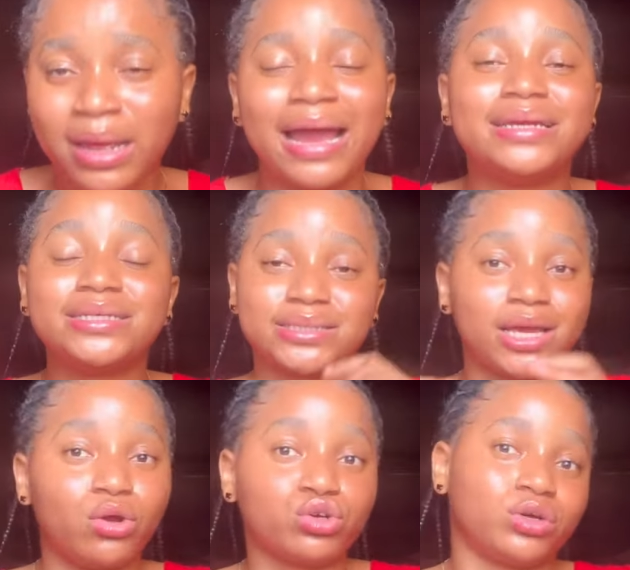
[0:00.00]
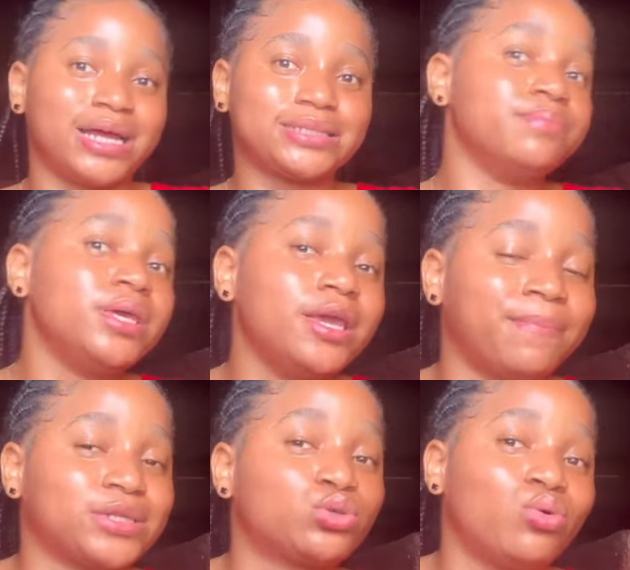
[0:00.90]
and this is a lotion that me in
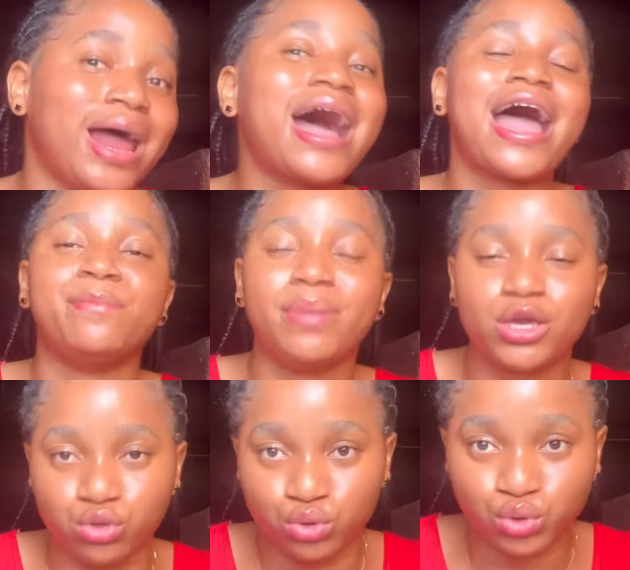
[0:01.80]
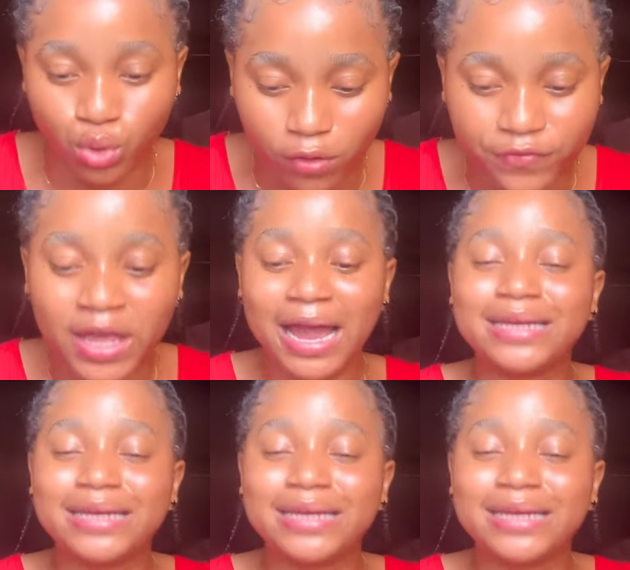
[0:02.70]
particular I make use of,